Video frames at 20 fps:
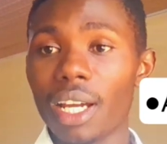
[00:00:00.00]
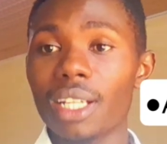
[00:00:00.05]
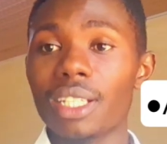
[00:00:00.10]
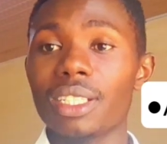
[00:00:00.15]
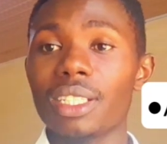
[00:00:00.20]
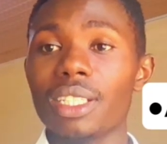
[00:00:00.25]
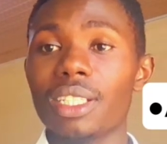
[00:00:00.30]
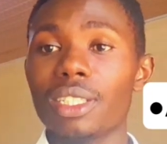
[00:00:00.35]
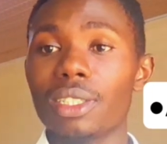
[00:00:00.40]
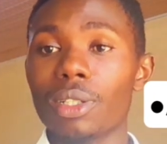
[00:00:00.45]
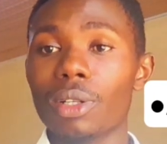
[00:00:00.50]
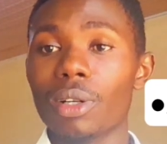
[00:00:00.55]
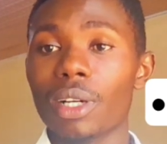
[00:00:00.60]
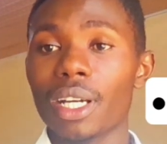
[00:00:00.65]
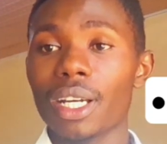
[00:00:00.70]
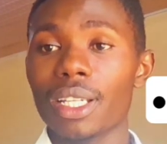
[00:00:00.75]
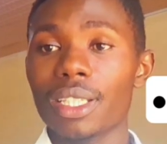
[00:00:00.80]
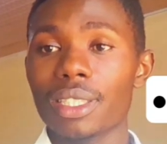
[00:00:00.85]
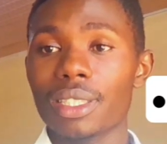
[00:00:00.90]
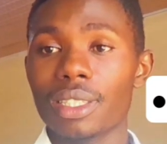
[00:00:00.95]
and it
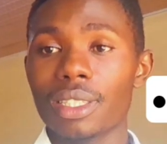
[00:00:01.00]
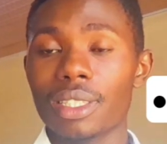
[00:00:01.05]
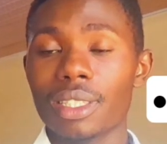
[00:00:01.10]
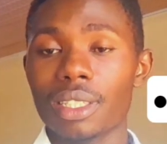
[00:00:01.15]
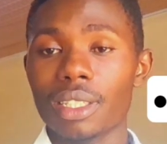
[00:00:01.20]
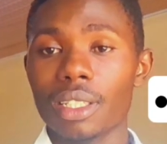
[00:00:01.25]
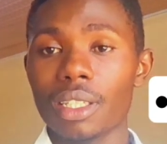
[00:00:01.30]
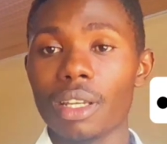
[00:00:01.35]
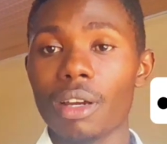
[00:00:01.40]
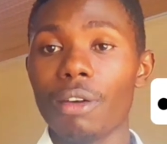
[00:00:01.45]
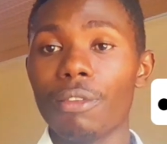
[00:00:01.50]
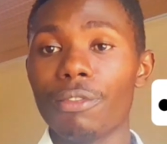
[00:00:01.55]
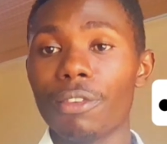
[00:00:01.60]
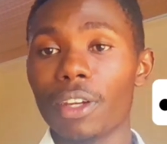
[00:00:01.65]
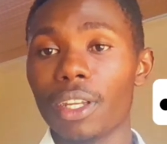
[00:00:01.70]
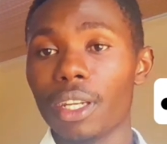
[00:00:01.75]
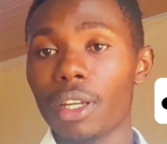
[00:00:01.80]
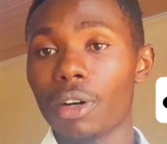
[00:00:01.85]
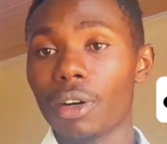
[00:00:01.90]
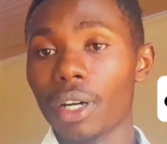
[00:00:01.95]
occurs
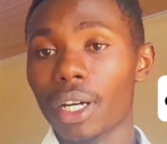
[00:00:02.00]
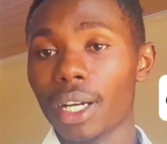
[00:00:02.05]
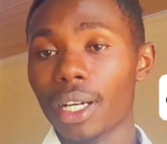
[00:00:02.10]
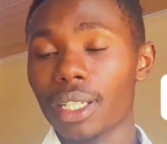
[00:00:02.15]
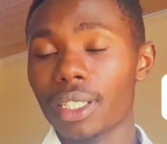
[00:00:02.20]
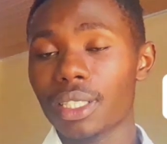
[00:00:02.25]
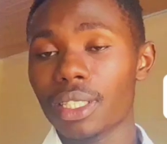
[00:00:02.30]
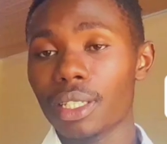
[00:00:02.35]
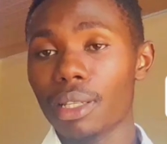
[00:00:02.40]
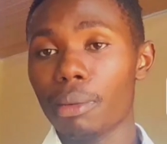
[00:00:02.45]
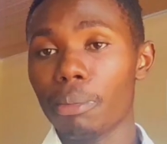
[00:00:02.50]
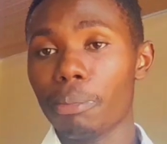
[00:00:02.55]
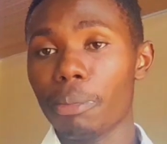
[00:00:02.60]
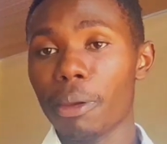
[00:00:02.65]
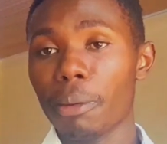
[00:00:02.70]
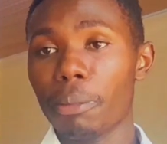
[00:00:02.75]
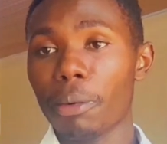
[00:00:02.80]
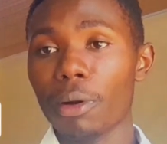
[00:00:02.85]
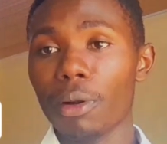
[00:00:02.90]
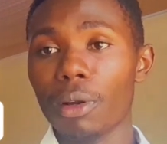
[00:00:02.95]
often occurs in
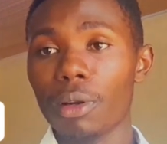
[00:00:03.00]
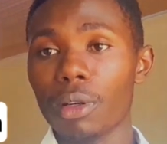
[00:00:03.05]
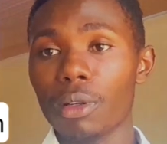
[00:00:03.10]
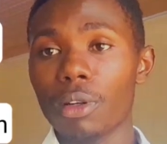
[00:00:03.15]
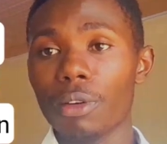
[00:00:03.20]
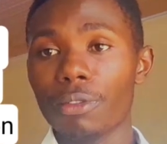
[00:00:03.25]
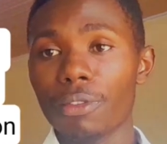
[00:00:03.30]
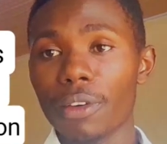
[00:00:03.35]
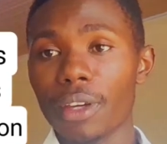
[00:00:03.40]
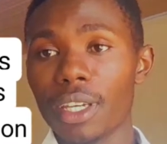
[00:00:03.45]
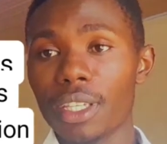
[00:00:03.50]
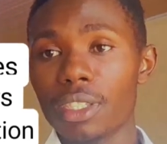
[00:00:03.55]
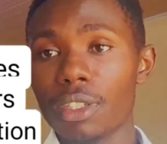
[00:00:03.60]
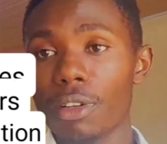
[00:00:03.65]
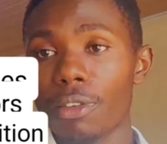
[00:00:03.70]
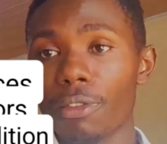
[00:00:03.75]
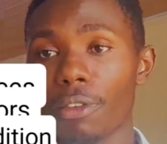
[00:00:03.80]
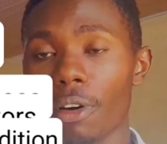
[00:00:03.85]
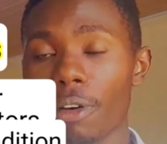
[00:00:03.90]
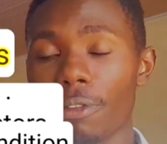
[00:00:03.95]
people of age
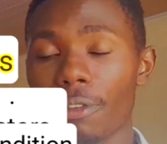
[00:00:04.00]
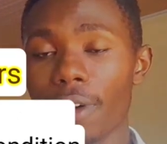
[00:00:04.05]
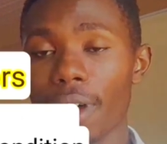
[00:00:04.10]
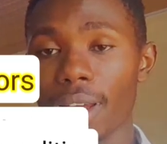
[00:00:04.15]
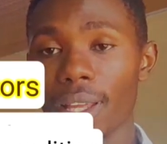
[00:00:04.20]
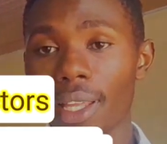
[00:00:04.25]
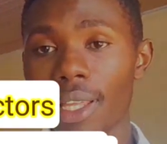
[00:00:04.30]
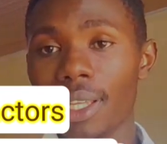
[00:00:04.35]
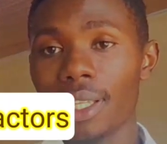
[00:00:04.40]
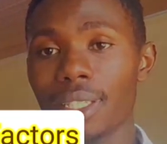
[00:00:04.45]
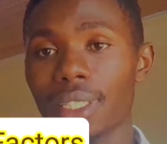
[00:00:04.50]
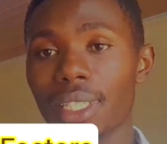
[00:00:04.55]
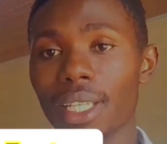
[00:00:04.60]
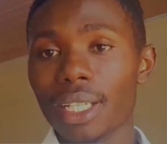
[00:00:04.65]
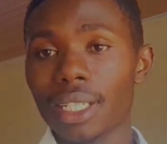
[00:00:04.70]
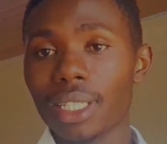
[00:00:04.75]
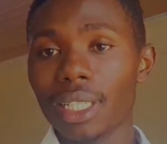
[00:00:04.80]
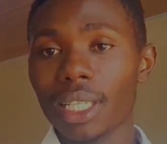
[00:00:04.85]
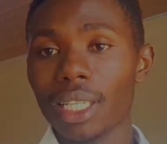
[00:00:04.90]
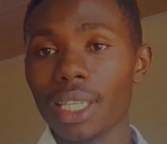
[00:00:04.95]
of over thirty